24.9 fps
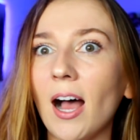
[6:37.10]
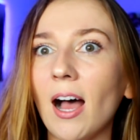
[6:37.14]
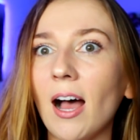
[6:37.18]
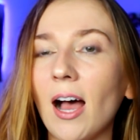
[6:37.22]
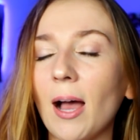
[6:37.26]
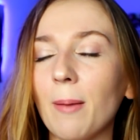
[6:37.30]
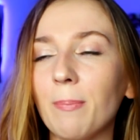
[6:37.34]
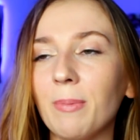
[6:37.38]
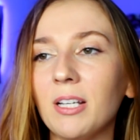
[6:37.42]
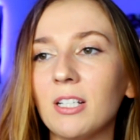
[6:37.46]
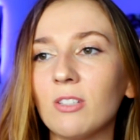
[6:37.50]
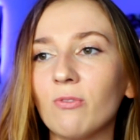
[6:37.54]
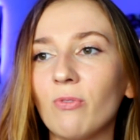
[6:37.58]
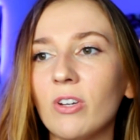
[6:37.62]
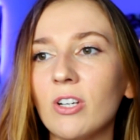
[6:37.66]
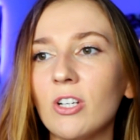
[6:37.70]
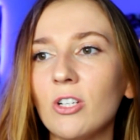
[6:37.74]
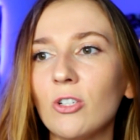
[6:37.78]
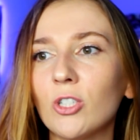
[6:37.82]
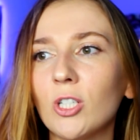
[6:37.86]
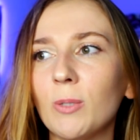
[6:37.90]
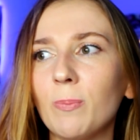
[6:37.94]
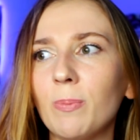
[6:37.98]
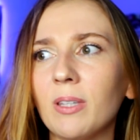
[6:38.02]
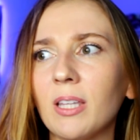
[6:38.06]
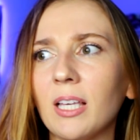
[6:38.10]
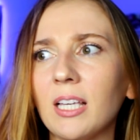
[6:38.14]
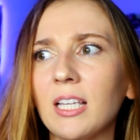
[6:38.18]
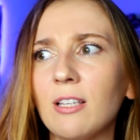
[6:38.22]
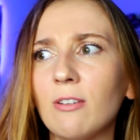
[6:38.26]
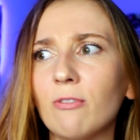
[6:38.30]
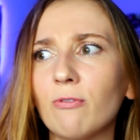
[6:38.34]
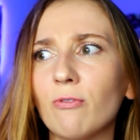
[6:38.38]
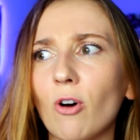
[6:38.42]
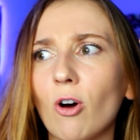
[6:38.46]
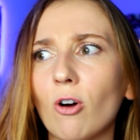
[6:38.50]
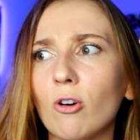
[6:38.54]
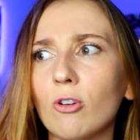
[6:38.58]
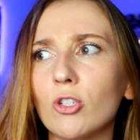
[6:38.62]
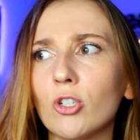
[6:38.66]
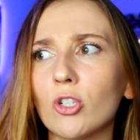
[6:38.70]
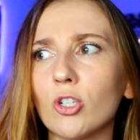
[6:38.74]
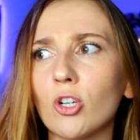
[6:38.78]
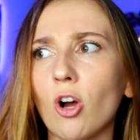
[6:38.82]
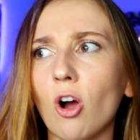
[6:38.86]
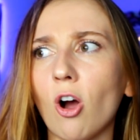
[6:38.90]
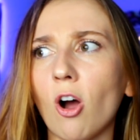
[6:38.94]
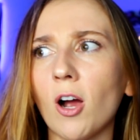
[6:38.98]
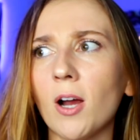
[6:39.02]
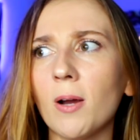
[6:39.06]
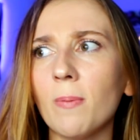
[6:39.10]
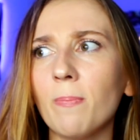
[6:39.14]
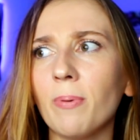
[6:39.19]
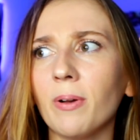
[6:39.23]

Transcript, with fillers: Uh, I mean, it's very creepy that he followed your car,